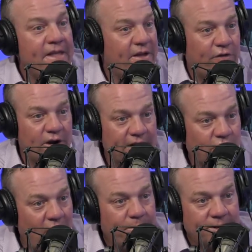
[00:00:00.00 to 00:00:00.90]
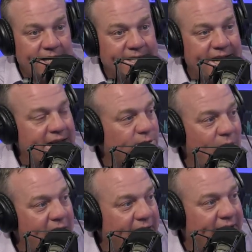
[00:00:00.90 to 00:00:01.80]
if you're in the twelve percent tax
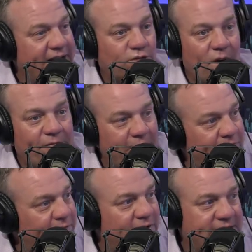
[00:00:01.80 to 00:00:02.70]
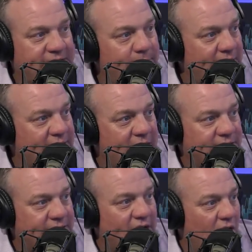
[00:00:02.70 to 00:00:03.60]
bracket, it's roughly fifty some odd
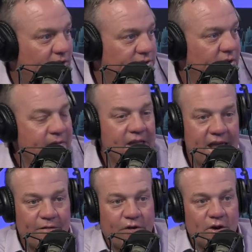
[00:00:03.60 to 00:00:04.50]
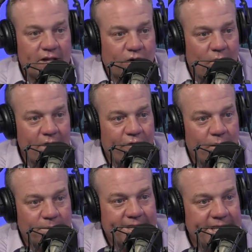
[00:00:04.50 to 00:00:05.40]
thousand dollars. If you're in the twenty
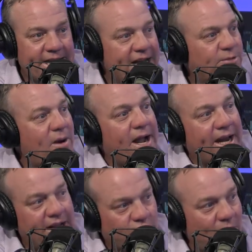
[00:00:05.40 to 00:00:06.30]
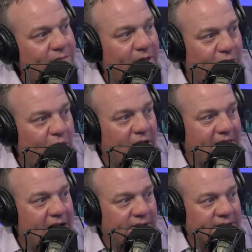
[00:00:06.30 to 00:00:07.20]
four percent tax bracket, it's roughly thirty
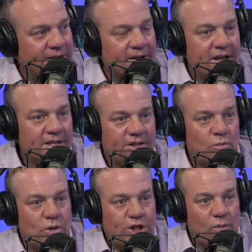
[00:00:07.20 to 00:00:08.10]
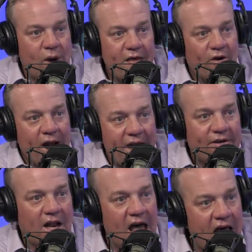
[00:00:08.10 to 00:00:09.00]
thousand. So, would you rather
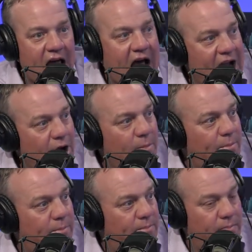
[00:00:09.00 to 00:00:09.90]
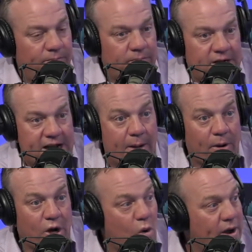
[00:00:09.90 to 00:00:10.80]
have a lot higher
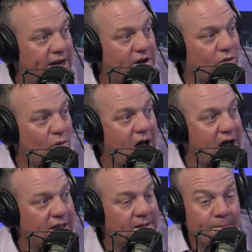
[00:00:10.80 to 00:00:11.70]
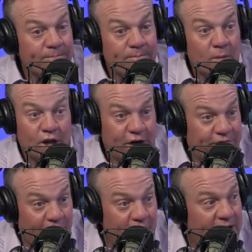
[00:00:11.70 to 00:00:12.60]
number going into the Roth?
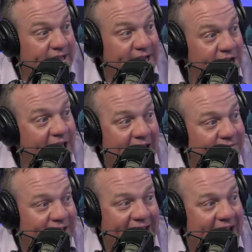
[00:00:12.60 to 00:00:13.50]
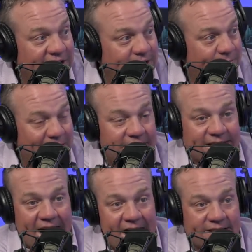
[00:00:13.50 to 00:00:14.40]
convert it, then you have the cash to pay the
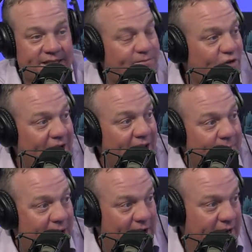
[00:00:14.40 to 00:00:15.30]
tax and forget about it.